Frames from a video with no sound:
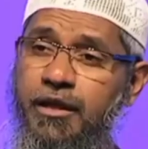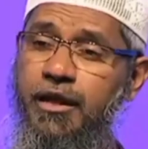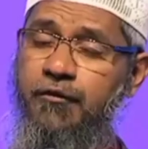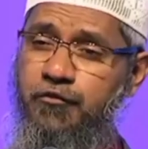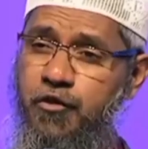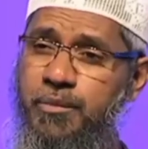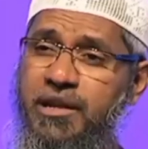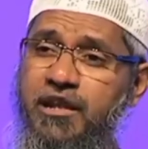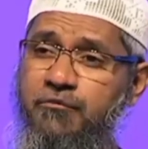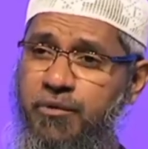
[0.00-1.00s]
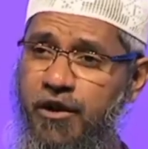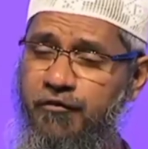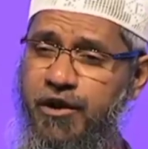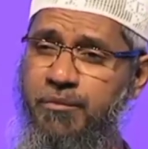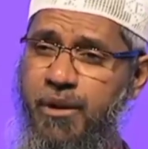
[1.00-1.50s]
if you believe
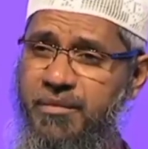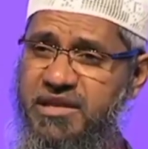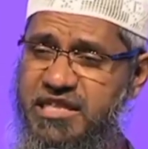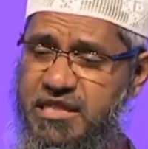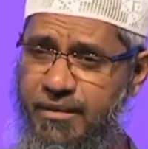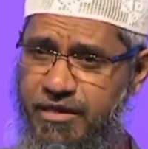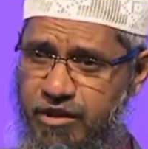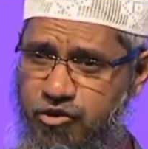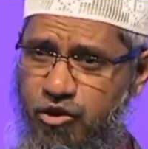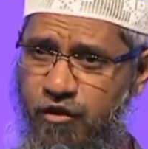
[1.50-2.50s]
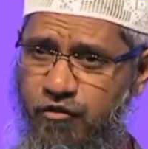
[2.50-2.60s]
Prophet Muhammad is a messenger of